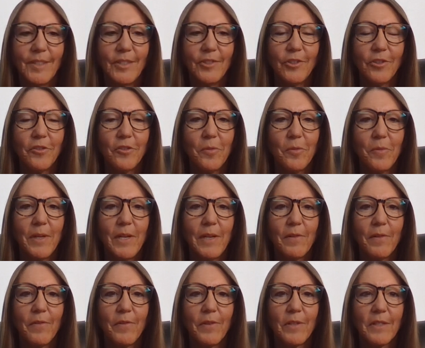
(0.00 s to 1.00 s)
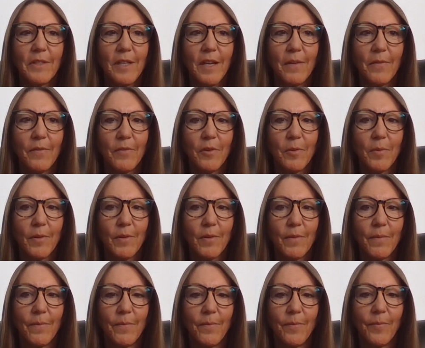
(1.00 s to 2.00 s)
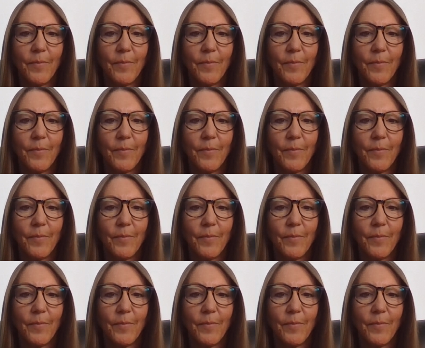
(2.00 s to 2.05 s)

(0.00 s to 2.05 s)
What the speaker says: Just do whatever feels comfortable.